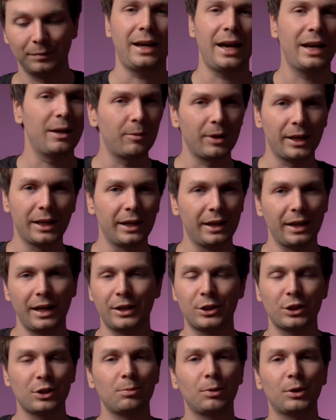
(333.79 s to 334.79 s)
Anyway,
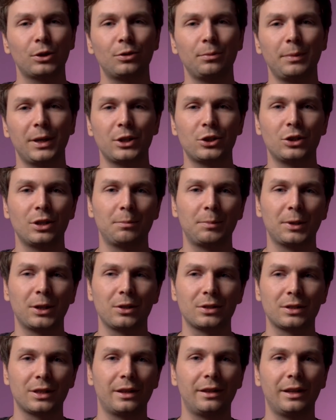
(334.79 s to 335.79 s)
I just wanted to mention it
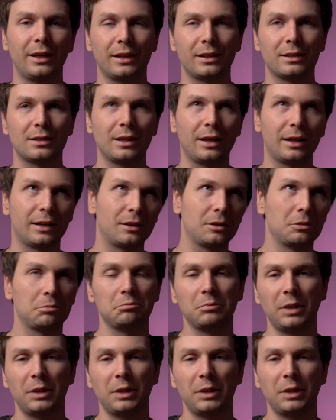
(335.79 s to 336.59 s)
because I think it's like